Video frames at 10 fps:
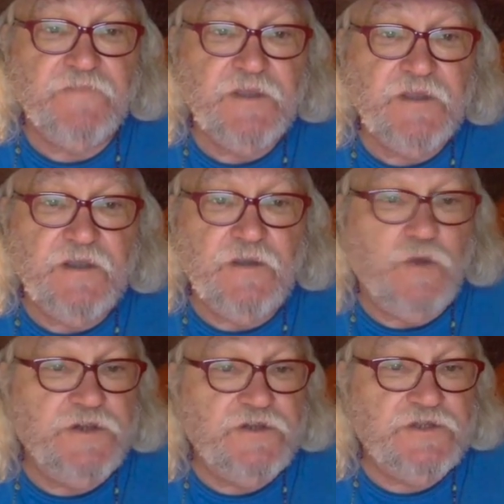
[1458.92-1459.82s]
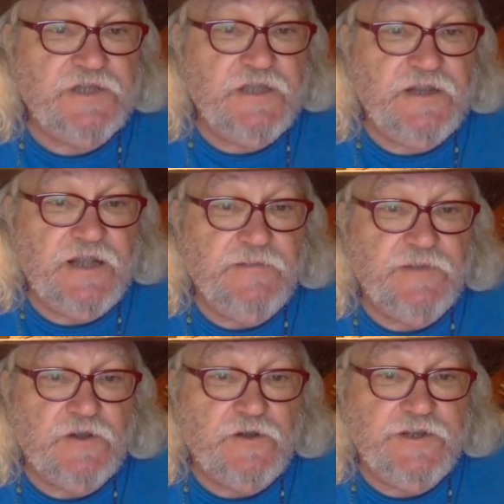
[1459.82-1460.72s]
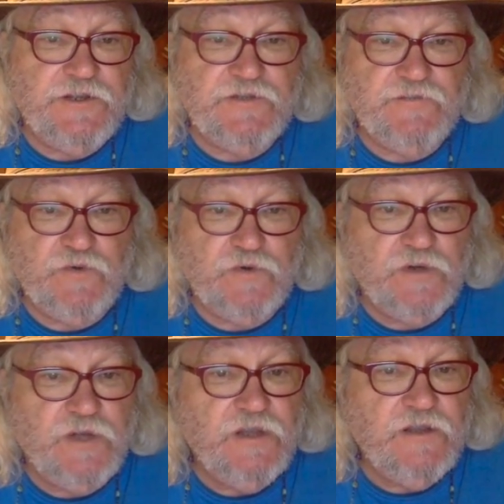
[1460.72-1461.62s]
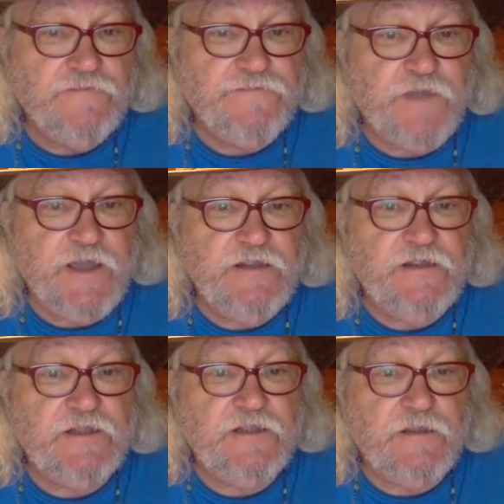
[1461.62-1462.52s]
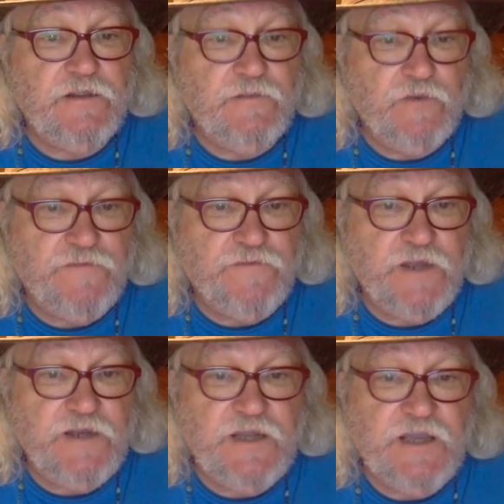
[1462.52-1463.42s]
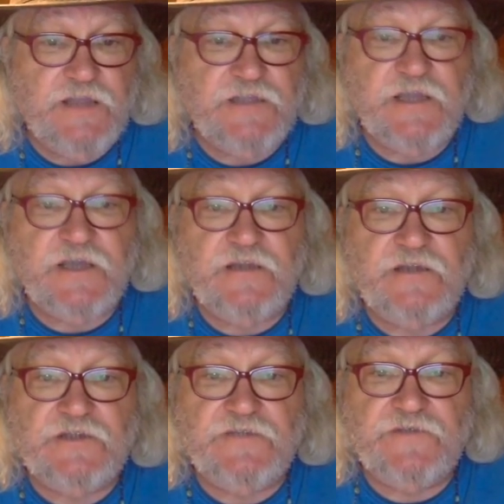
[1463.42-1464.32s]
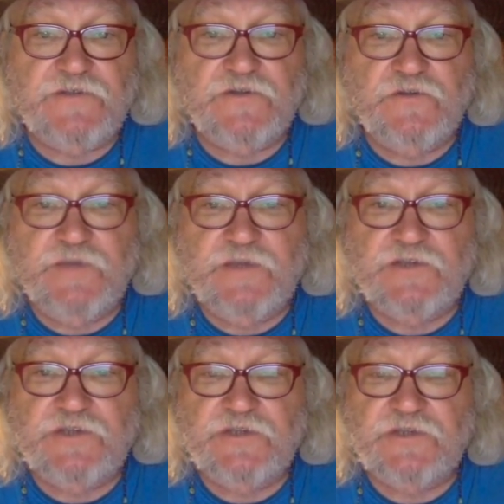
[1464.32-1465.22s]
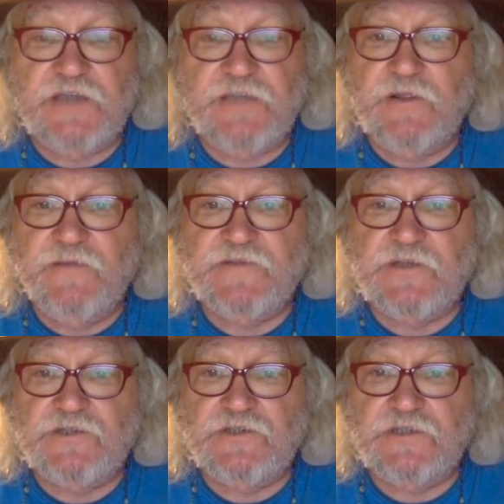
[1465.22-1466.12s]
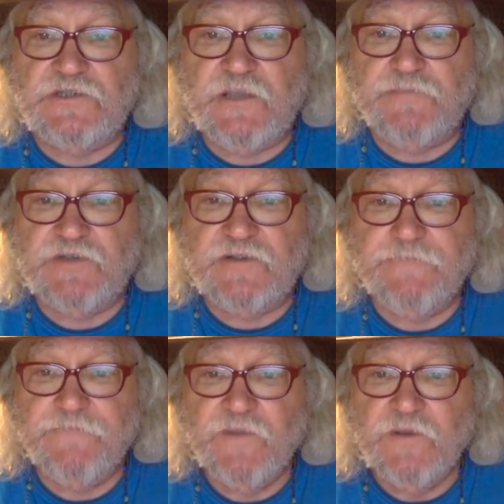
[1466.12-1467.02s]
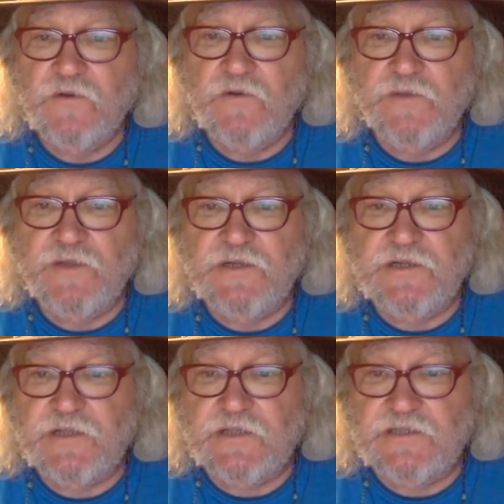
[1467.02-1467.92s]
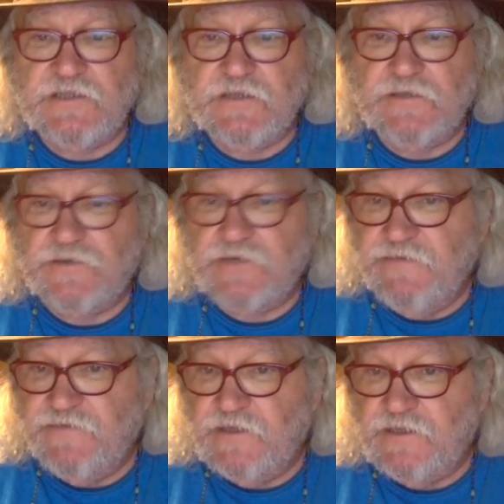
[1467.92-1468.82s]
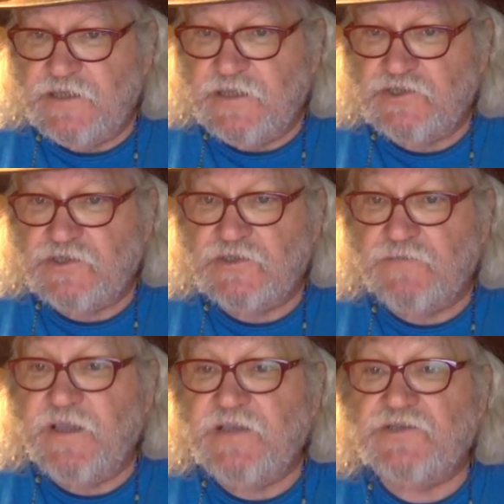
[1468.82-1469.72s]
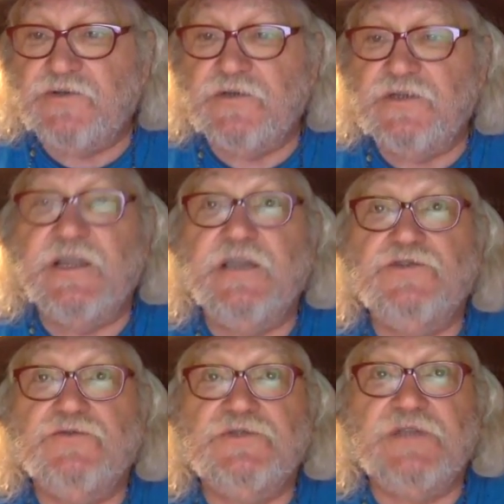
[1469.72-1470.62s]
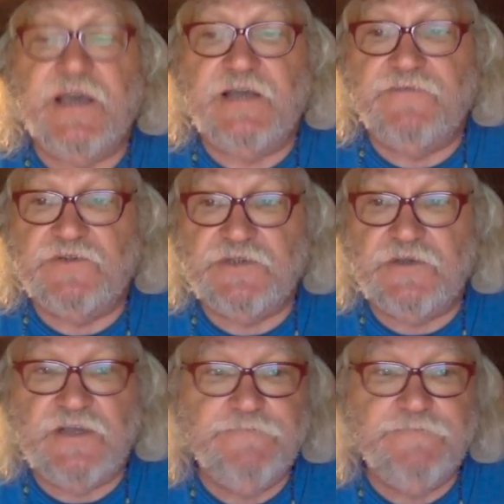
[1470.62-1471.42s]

One could say that Alma Coin is the more frightening antagonist of the two because she is capable of such deception. Her ability to conceal her evil intentions makes her a dangerous adversary.